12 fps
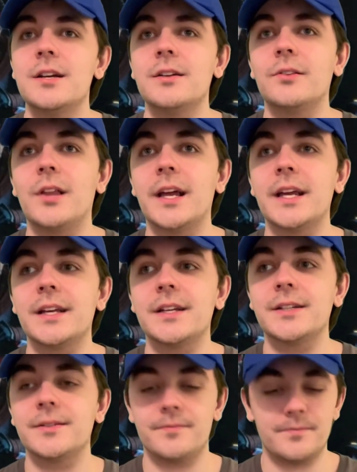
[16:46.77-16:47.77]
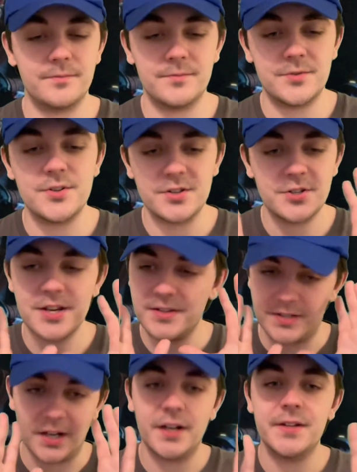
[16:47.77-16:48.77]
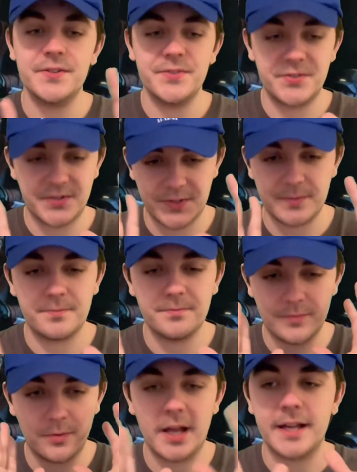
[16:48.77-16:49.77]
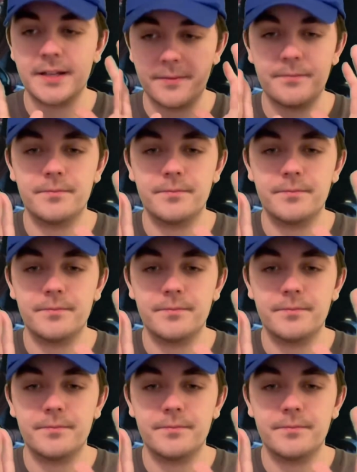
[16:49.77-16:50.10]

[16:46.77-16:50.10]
like she, she does like